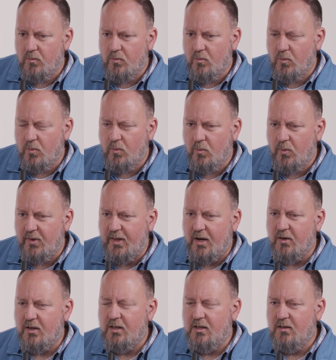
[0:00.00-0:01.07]

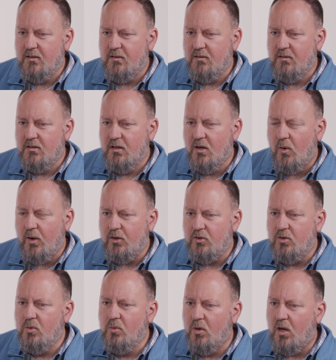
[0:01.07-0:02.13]
without going
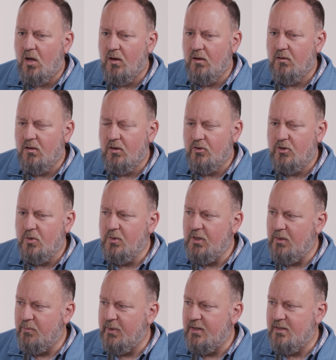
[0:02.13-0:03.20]
too long or too
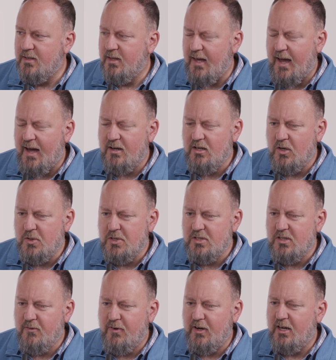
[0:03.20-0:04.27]
deep into that, just
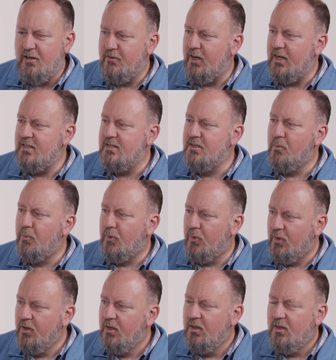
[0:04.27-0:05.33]
the very, very
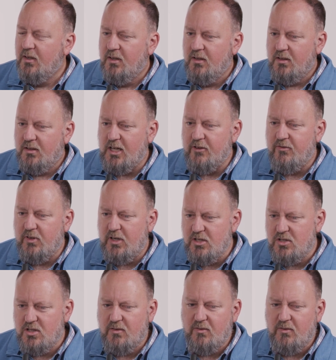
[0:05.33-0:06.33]
simple definition